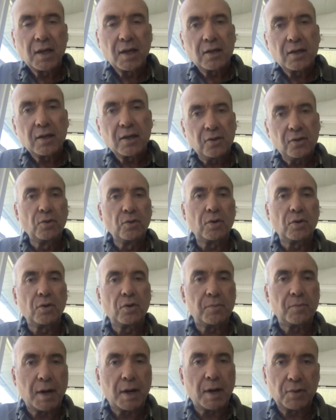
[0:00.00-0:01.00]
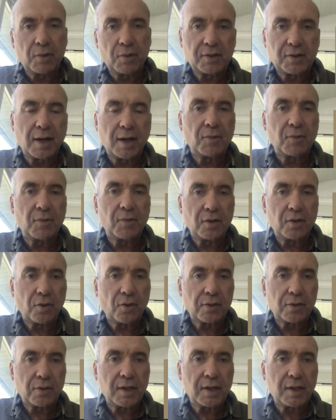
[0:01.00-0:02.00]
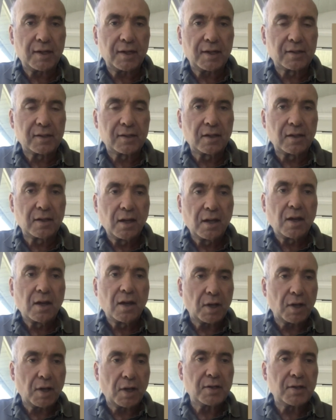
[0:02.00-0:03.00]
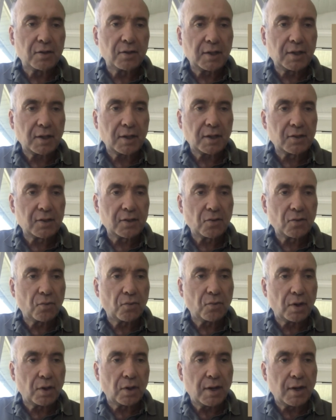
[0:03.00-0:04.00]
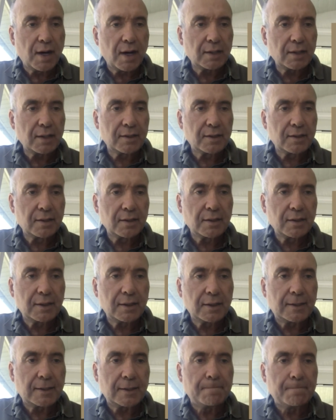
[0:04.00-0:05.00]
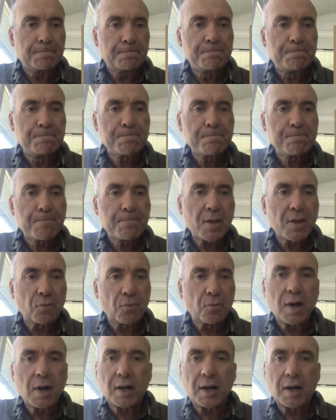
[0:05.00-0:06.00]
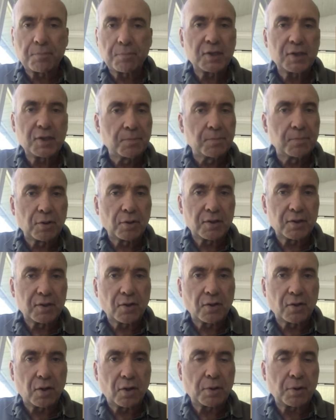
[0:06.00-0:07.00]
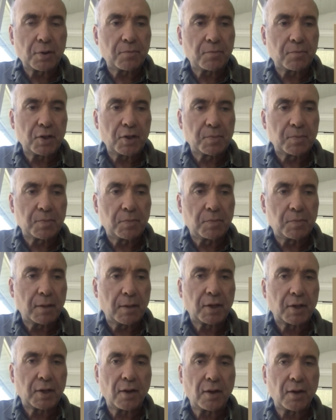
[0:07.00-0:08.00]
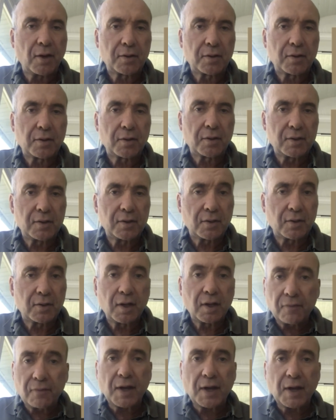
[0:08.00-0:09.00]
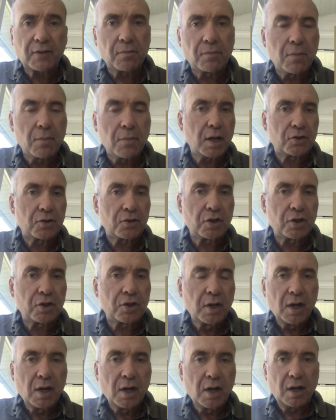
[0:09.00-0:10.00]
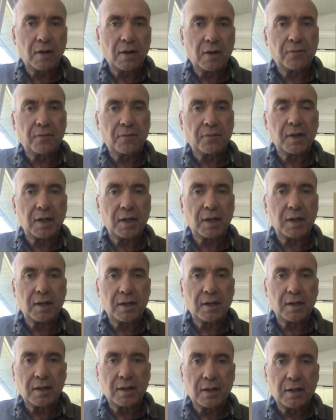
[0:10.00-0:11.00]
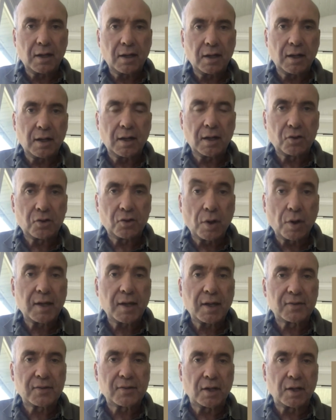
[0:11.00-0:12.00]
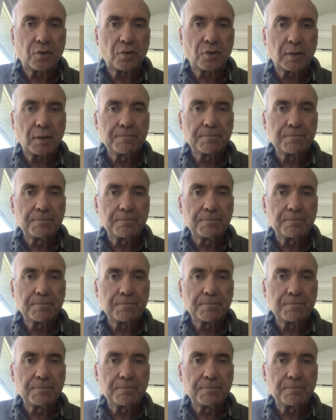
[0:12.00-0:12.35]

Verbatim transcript: You will remember a time in the Northeast when deer ticks were not um, were not a principal concern, a principal public health concern. And in fact, for much of the uh, 20th century,